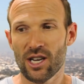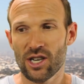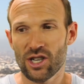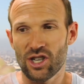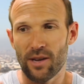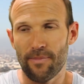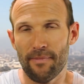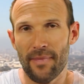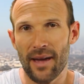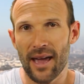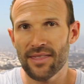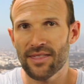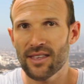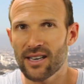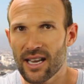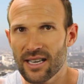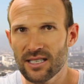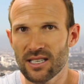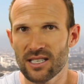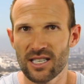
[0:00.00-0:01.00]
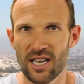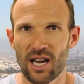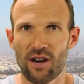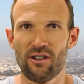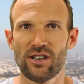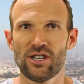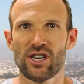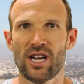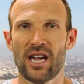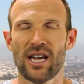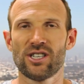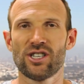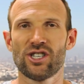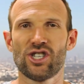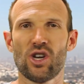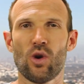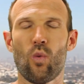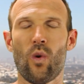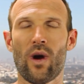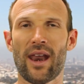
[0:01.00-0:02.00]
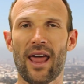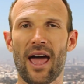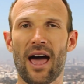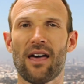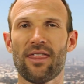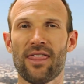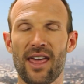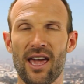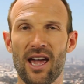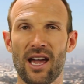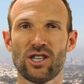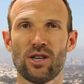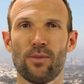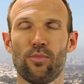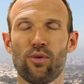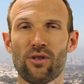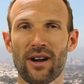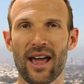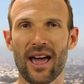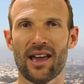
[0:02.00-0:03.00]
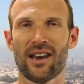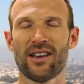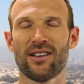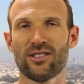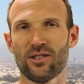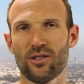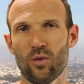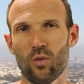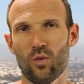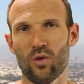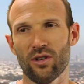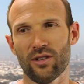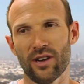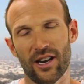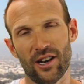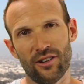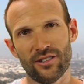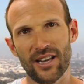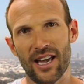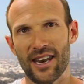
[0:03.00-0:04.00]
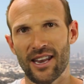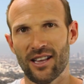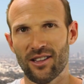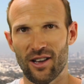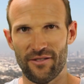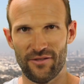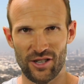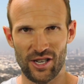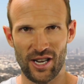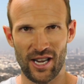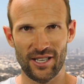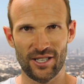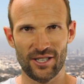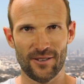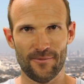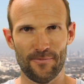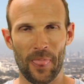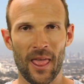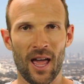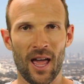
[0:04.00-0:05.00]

She made the necessary changes. She went out there, she put it out into the world, and her dating life changed.